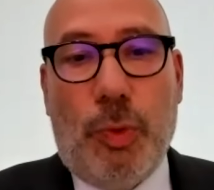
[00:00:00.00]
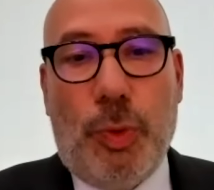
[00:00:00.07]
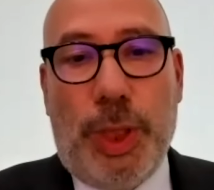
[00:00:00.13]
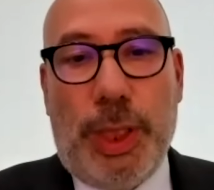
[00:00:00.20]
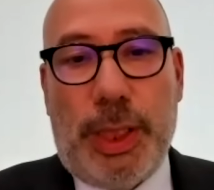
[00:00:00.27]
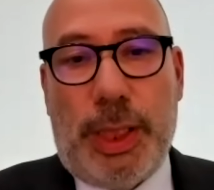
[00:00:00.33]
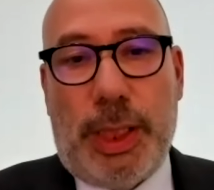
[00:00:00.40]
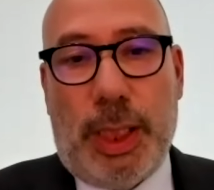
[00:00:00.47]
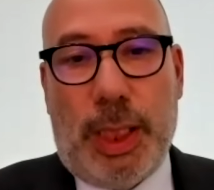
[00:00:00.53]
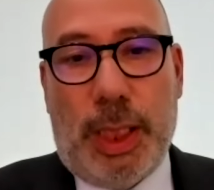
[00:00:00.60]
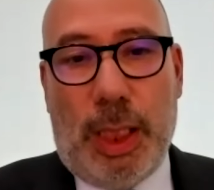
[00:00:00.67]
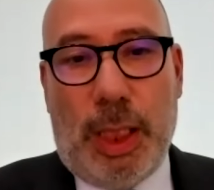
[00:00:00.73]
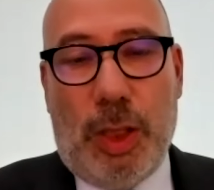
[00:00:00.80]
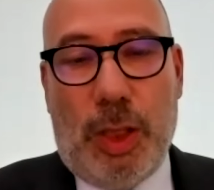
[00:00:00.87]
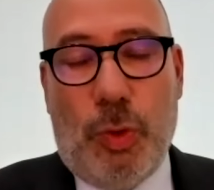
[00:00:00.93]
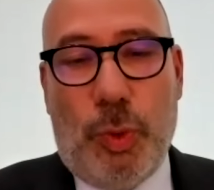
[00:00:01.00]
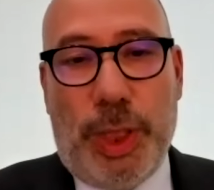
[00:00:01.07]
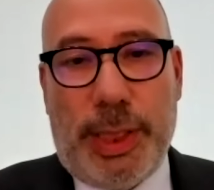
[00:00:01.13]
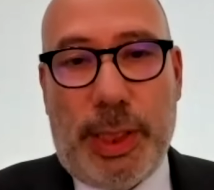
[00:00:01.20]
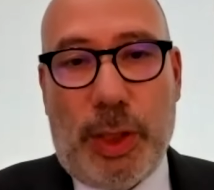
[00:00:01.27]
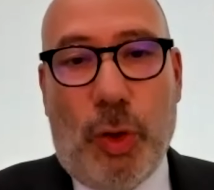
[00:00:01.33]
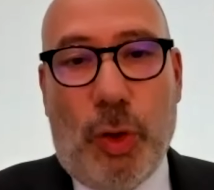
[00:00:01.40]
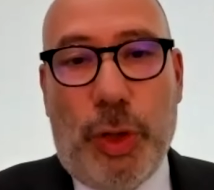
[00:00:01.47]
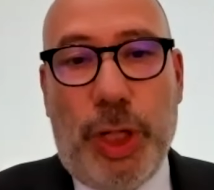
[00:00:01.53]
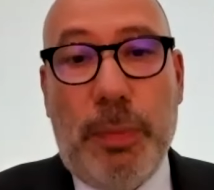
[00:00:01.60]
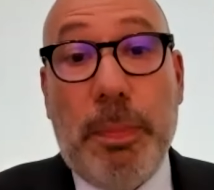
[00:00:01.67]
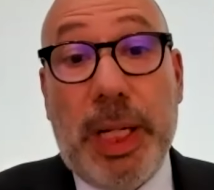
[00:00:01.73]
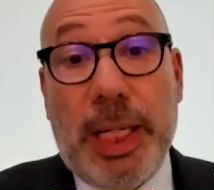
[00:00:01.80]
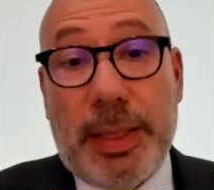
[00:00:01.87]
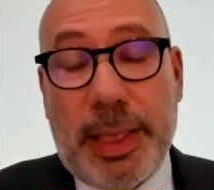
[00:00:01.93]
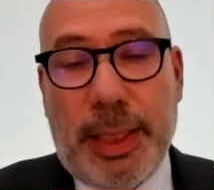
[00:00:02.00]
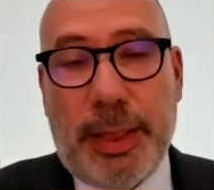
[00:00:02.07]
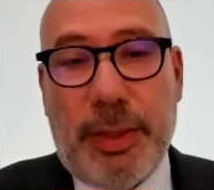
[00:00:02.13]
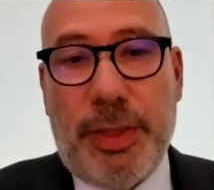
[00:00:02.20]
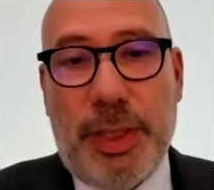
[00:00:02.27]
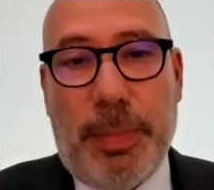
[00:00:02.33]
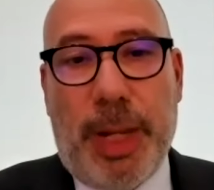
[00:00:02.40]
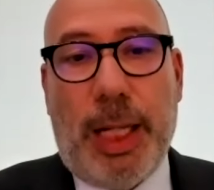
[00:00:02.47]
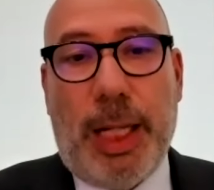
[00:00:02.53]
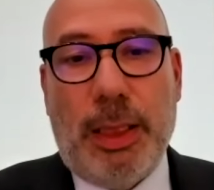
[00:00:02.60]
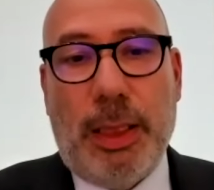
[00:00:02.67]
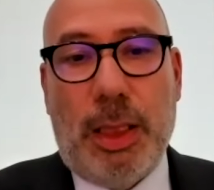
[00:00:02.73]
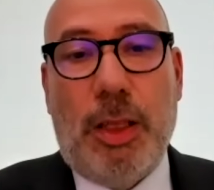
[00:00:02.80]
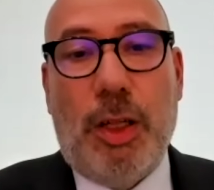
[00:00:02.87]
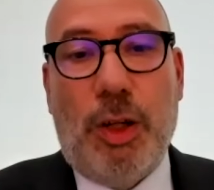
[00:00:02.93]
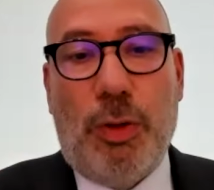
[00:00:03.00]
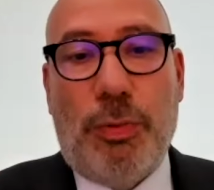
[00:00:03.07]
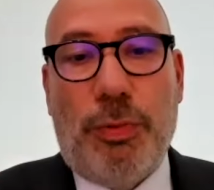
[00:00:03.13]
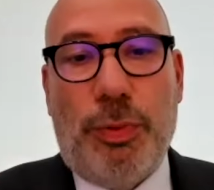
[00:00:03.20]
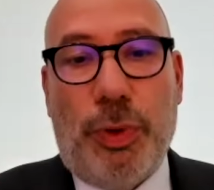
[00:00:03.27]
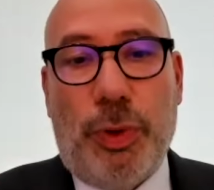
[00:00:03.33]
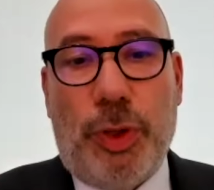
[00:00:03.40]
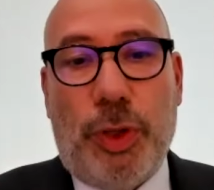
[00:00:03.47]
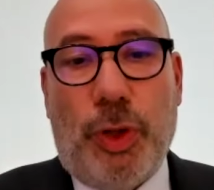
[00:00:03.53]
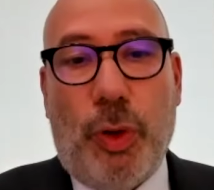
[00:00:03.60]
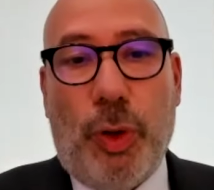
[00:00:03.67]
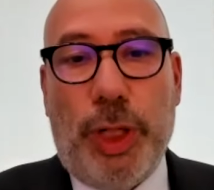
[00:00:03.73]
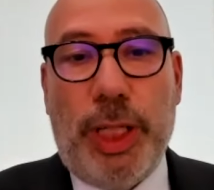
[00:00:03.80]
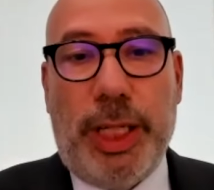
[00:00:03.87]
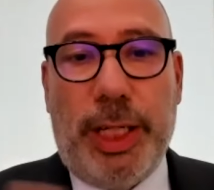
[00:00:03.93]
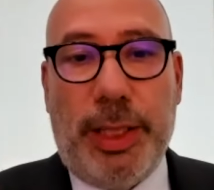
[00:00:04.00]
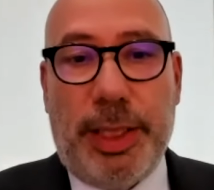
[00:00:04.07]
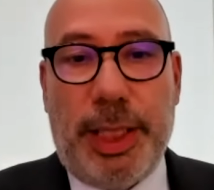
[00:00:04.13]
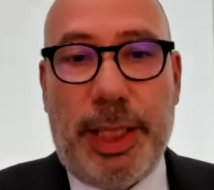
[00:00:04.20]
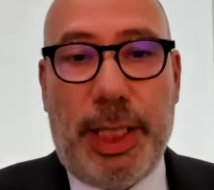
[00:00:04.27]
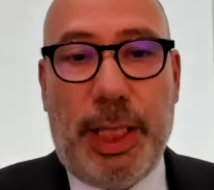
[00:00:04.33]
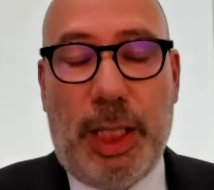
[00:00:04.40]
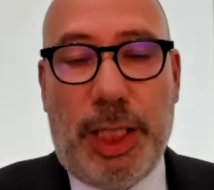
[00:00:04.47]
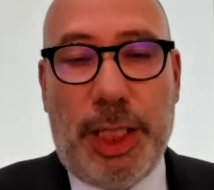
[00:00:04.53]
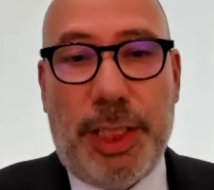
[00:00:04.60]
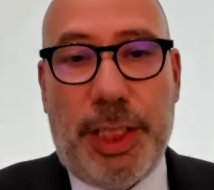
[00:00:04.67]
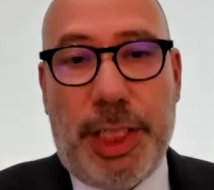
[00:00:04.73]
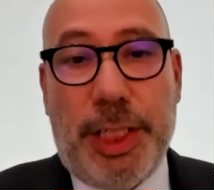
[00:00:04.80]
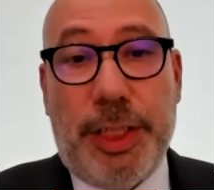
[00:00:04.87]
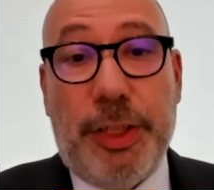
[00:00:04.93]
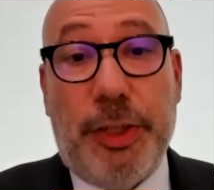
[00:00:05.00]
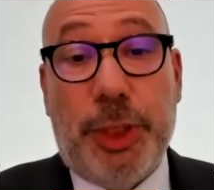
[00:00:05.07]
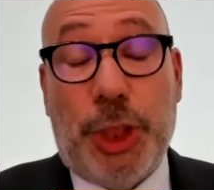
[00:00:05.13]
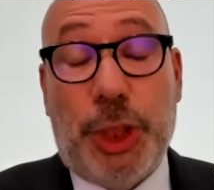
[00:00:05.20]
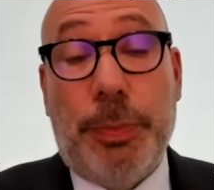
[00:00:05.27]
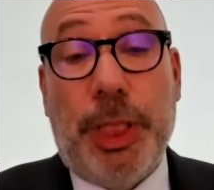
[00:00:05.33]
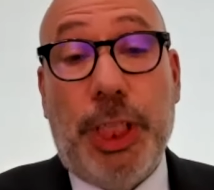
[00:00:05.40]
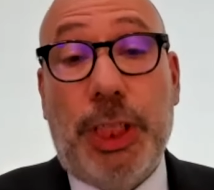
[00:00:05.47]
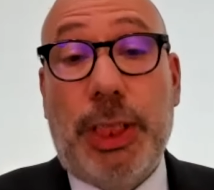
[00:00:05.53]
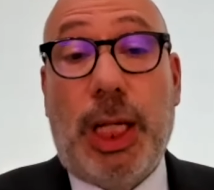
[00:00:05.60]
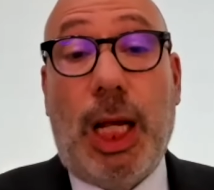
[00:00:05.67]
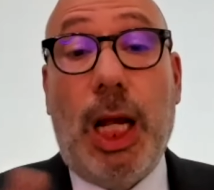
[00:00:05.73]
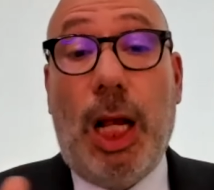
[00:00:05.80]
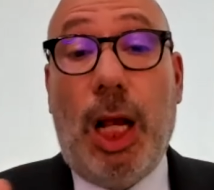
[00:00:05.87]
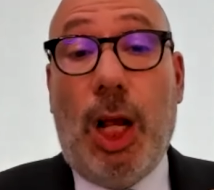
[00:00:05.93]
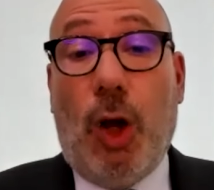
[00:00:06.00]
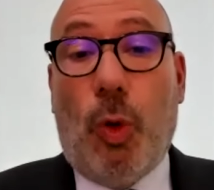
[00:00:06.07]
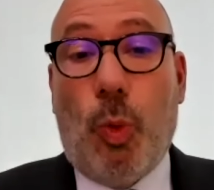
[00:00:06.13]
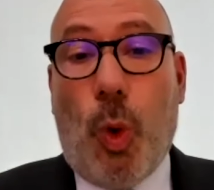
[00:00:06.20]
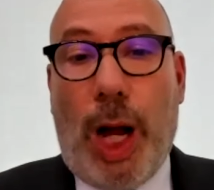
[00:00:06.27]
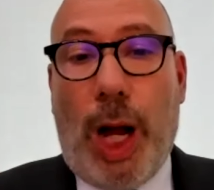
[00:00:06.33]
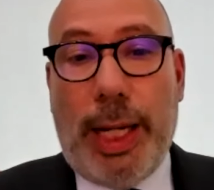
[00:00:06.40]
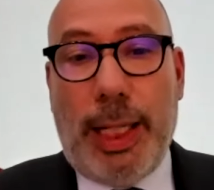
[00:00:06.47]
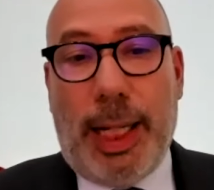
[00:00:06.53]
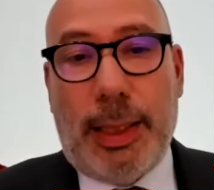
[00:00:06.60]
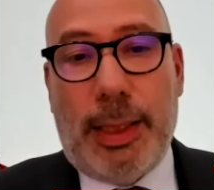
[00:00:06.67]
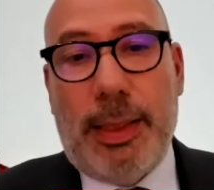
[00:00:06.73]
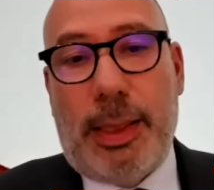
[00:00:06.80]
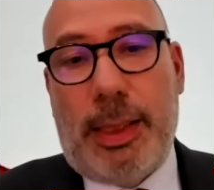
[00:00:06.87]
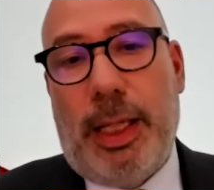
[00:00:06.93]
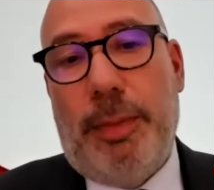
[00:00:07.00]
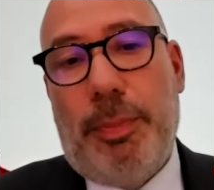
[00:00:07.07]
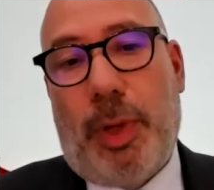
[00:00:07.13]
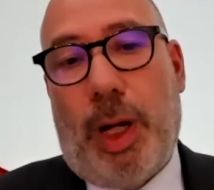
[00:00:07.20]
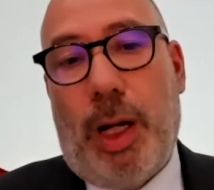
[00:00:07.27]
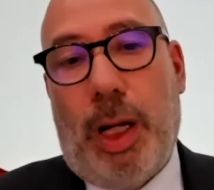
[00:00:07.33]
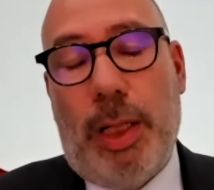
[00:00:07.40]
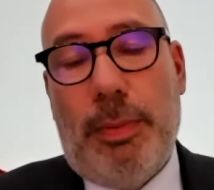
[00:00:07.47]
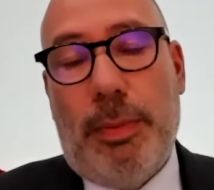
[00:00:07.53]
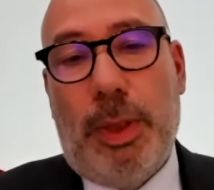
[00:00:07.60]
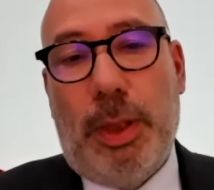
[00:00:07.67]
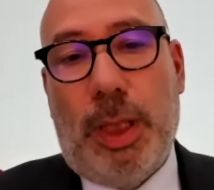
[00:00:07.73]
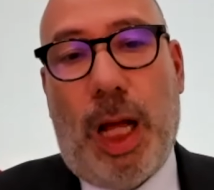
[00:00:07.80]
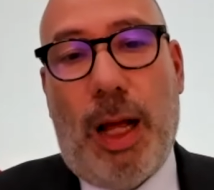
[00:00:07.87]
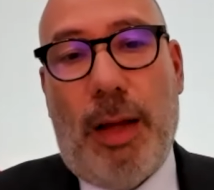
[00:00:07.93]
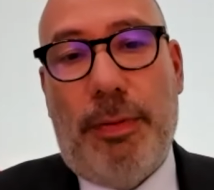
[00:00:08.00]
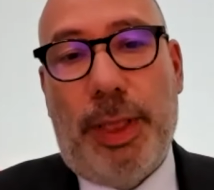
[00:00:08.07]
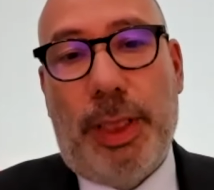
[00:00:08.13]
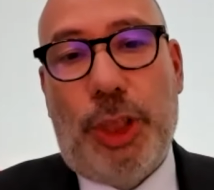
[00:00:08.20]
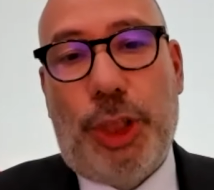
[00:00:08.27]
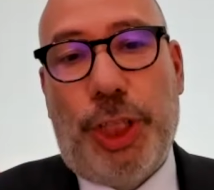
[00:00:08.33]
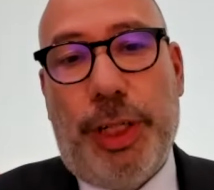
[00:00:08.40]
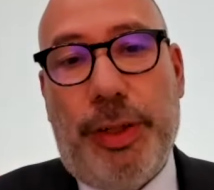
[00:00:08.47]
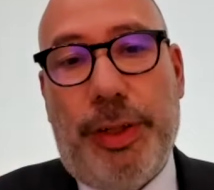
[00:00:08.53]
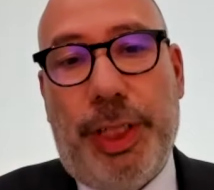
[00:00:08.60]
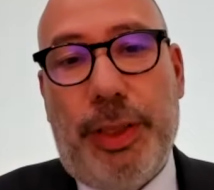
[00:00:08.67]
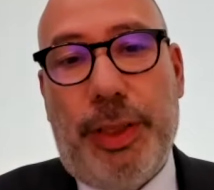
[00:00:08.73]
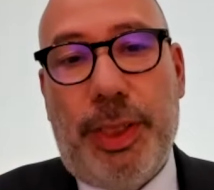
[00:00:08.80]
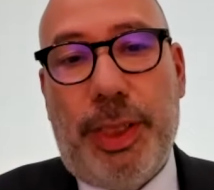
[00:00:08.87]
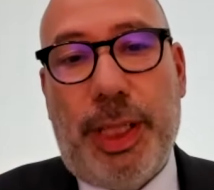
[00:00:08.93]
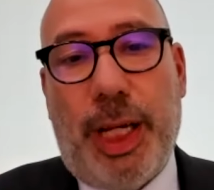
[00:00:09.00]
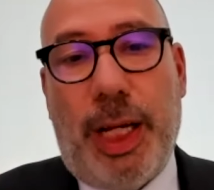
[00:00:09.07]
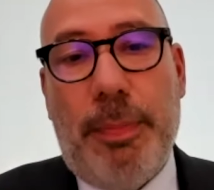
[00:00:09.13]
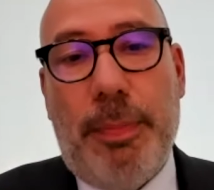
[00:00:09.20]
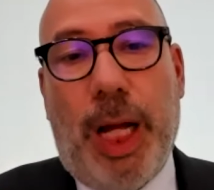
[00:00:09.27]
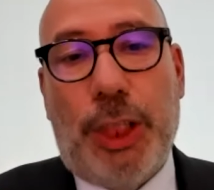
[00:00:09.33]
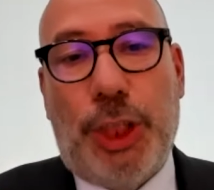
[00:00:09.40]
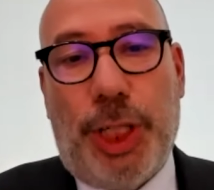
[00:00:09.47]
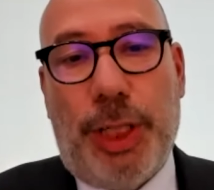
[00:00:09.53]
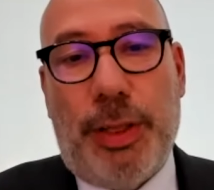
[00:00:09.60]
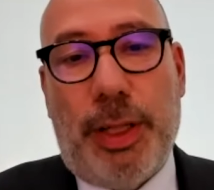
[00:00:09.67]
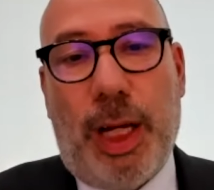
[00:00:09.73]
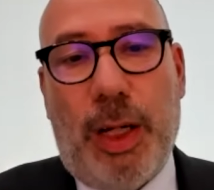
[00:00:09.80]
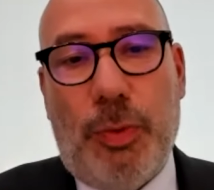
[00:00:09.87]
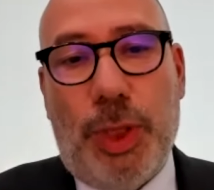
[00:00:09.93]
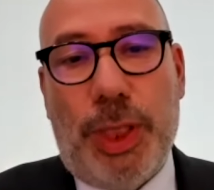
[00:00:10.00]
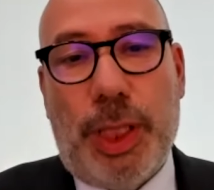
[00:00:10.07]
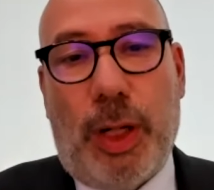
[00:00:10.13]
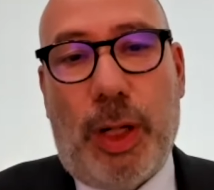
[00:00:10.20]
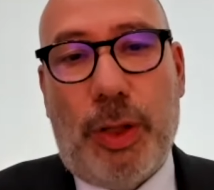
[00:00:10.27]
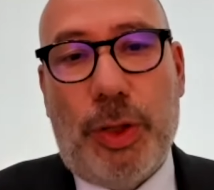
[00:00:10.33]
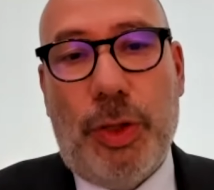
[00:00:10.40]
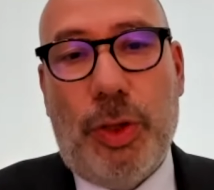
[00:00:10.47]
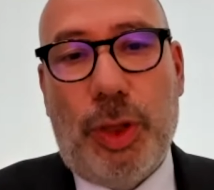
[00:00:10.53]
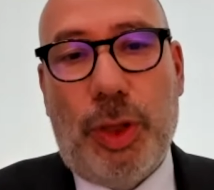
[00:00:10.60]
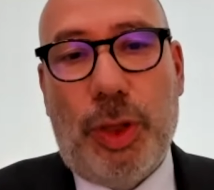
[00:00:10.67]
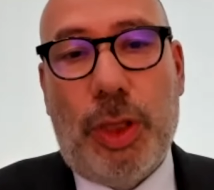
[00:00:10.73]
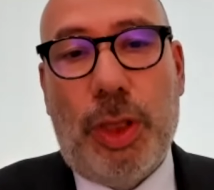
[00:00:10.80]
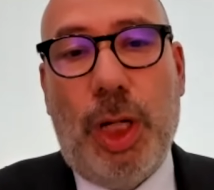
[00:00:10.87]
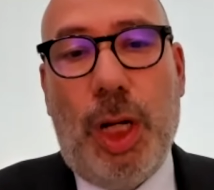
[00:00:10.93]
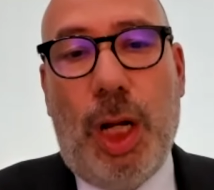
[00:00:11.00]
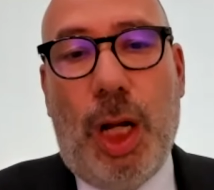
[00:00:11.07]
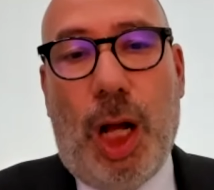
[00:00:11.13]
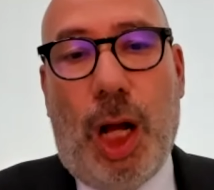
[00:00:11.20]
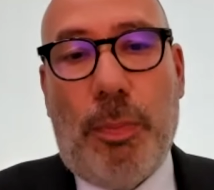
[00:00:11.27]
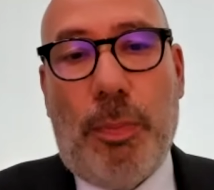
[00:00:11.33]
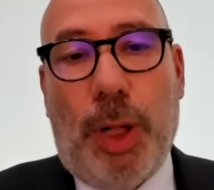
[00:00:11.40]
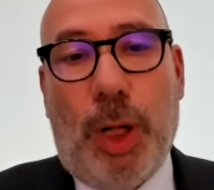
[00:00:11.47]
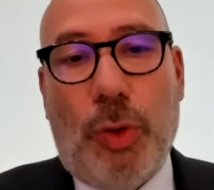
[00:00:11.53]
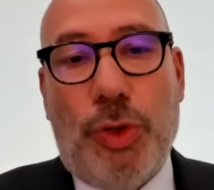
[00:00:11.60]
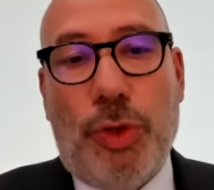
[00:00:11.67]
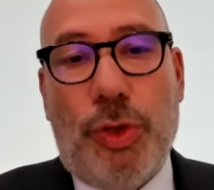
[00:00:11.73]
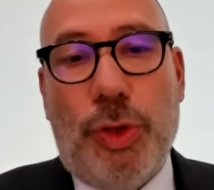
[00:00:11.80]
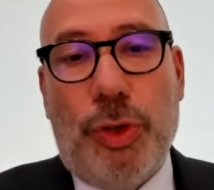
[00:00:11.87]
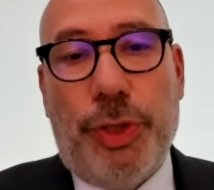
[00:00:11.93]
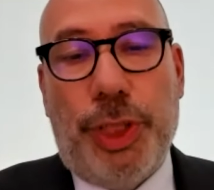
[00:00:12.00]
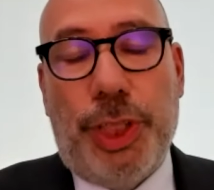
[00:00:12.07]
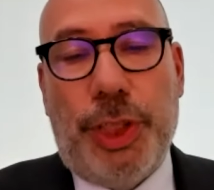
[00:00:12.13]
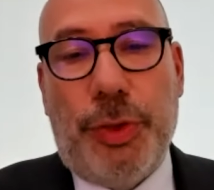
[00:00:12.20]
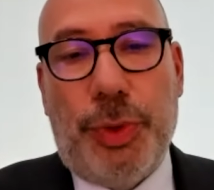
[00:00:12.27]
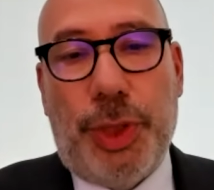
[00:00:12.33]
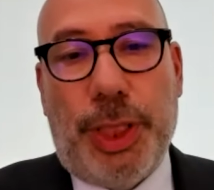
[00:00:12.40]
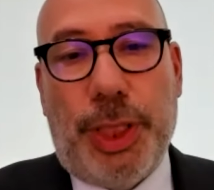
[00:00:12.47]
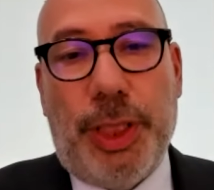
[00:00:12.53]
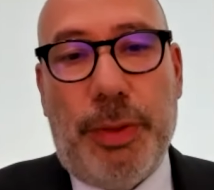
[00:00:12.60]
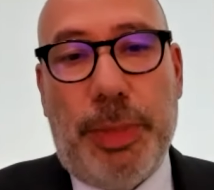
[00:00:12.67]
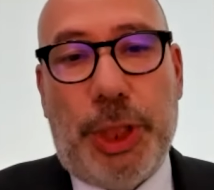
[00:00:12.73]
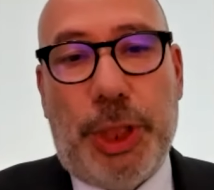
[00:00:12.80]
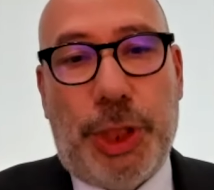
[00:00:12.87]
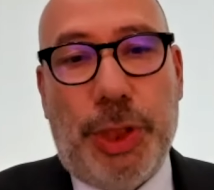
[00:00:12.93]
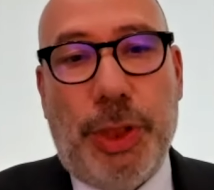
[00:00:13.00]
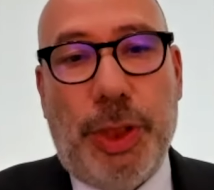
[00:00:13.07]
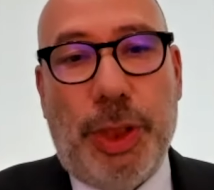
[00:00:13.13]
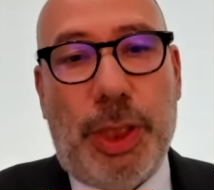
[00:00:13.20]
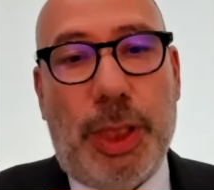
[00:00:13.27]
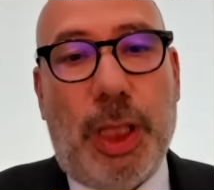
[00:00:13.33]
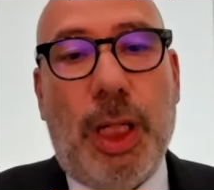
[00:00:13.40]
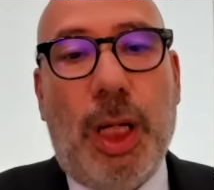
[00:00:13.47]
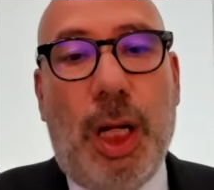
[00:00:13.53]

with, uh, with oil, meeting the demand for oil in the, uh, in the energy mix, while at the same time uh, having sharing the same agenda with ADNOC about reducing emissions,